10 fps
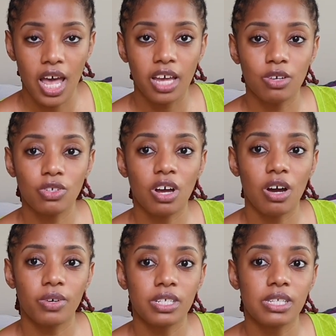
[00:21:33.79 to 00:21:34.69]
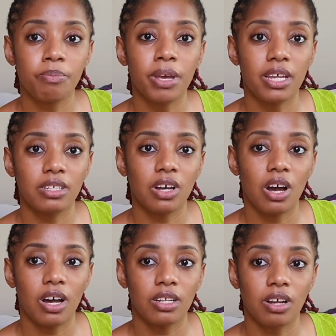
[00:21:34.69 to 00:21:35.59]
I used to always depend
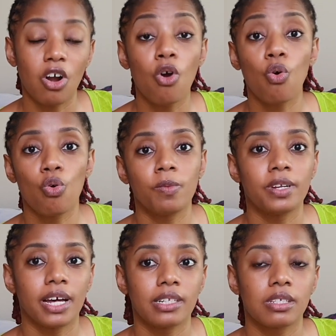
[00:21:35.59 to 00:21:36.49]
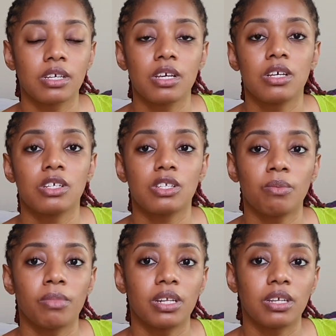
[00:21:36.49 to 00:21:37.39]
on or hope that
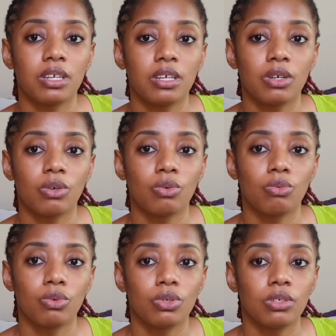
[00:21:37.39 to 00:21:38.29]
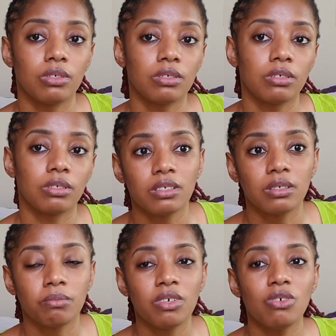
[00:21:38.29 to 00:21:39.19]
somebody would,
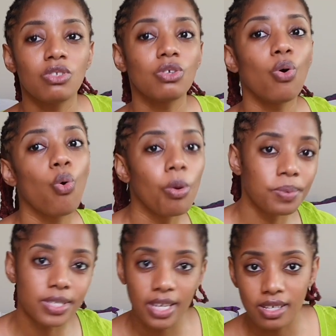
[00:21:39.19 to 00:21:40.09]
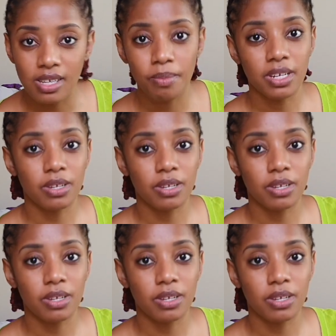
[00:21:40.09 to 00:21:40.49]
do something for